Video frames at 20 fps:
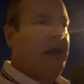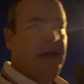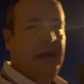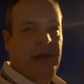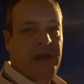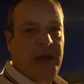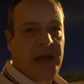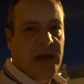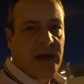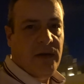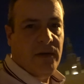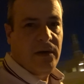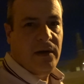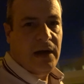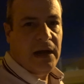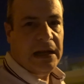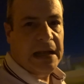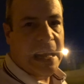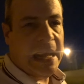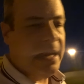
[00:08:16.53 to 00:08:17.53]
you know,
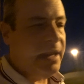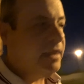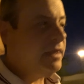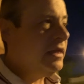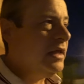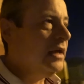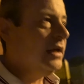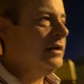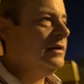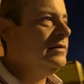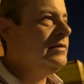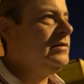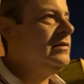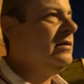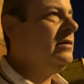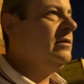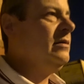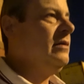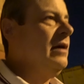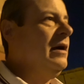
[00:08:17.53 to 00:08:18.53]
a lot of things
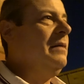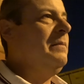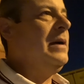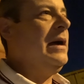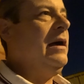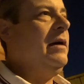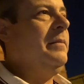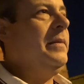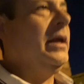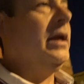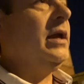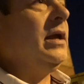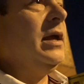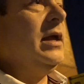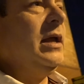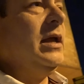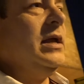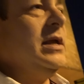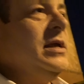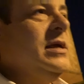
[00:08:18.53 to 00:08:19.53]
about me.
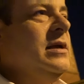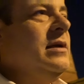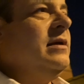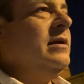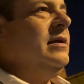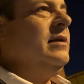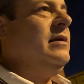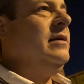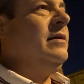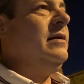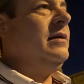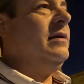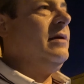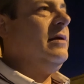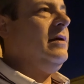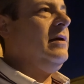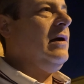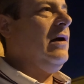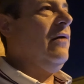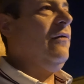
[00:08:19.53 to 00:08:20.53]

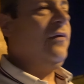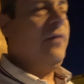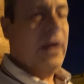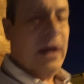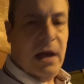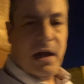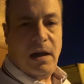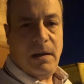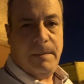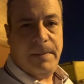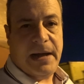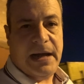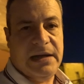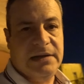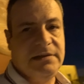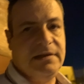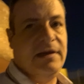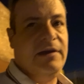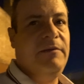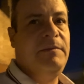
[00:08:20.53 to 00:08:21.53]
Hopefully all
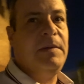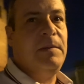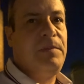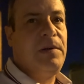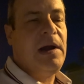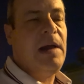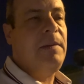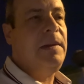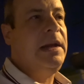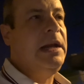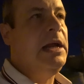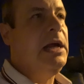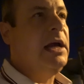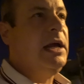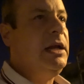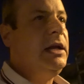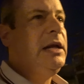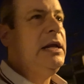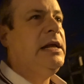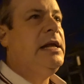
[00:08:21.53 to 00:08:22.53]
positive, but probably not.
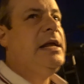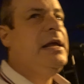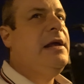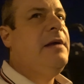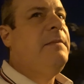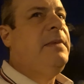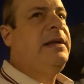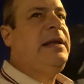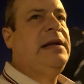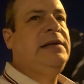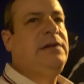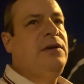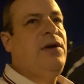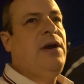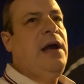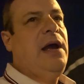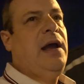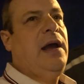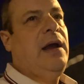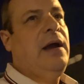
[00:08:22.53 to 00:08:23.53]
But that's
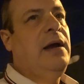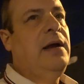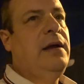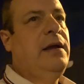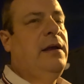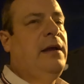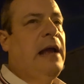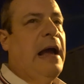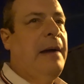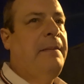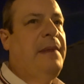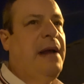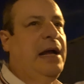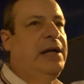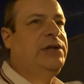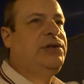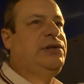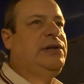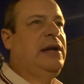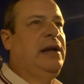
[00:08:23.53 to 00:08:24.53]
okay. I'm
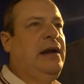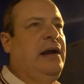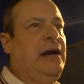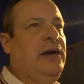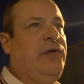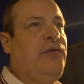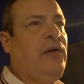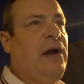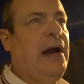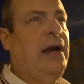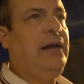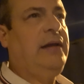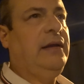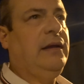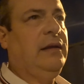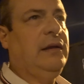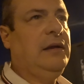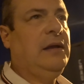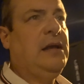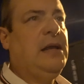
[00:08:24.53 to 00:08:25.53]
not sitting here trying
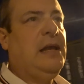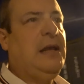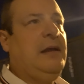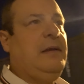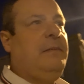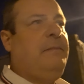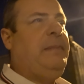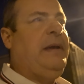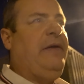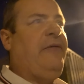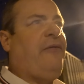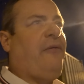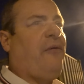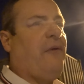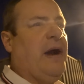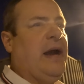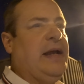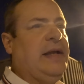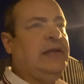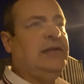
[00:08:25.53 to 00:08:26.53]
to be
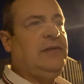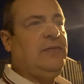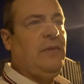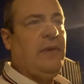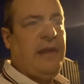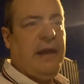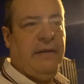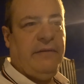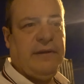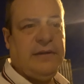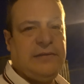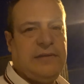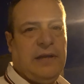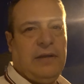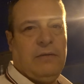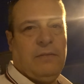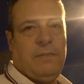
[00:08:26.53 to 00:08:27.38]
friends with every single